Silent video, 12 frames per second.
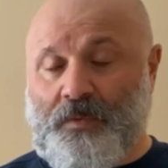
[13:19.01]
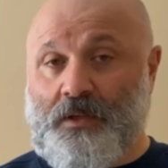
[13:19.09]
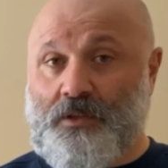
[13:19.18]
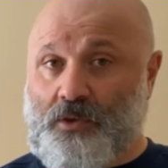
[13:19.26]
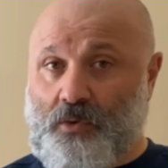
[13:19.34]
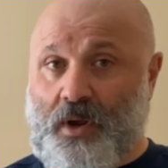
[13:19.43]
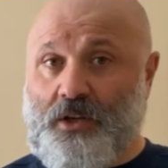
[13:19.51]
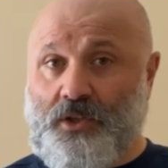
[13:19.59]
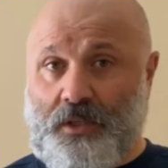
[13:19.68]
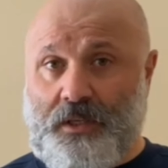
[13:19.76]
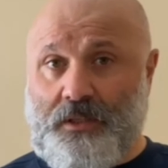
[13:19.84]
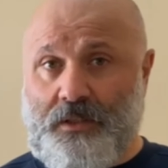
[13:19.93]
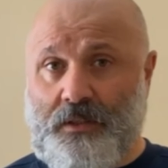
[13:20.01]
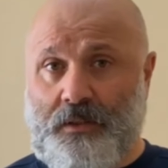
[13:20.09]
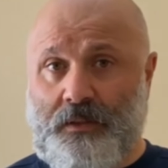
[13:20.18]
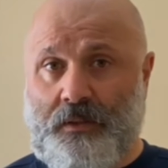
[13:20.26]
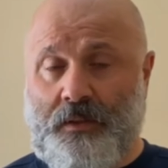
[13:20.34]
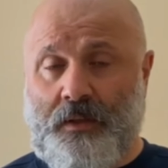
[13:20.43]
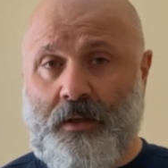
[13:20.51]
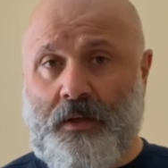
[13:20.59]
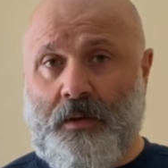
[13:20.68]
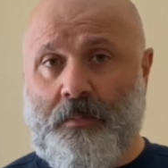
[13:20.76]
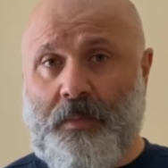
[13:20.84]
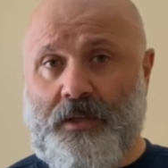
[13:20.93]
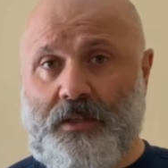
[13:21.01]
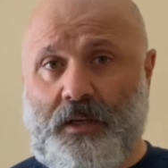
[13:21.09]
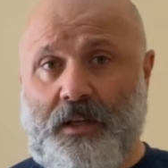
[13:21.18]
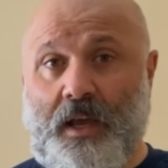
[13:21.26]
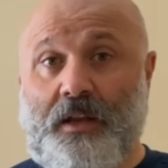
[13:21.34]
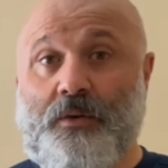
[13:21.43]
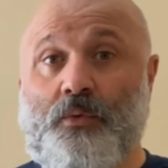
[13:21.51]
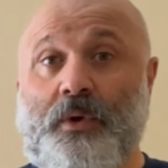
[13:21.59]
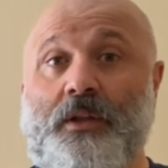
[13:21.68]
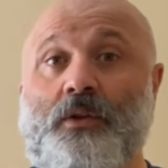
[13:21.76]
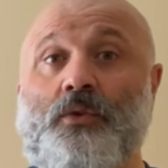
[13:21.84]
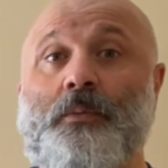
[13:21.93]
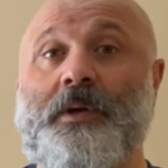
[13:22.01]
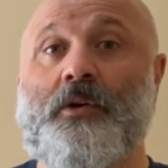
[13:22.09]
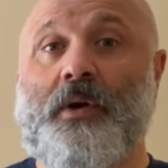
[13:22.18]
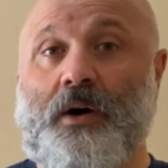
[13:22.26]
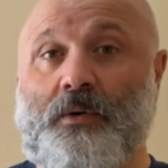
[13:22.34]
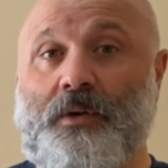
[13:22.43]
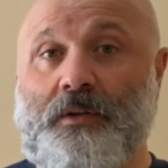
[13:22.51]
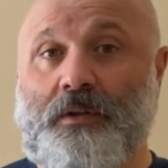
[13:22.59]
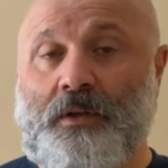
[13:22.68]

scratchless basically, and ready to be grouted.